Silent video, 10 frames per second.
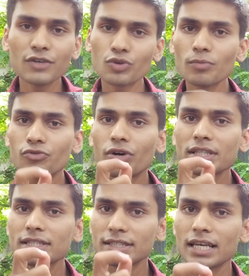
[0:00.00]
from
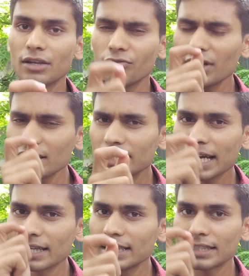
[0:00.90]
one cell, one
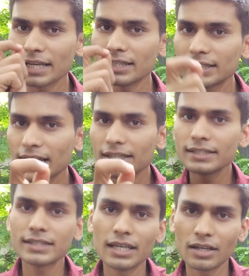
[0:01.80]
tiny
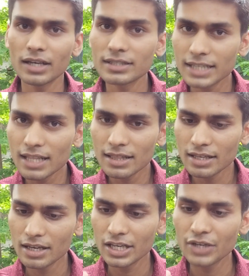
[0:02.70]
cell. A
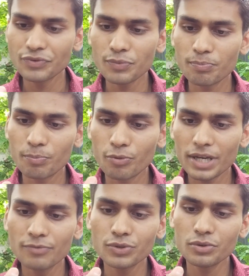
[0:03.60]
cell, if you
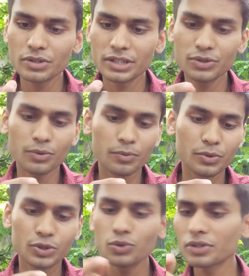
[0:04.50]

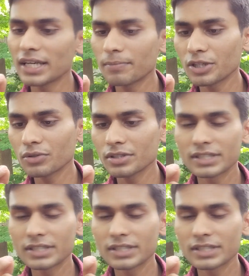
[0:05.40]
took that particular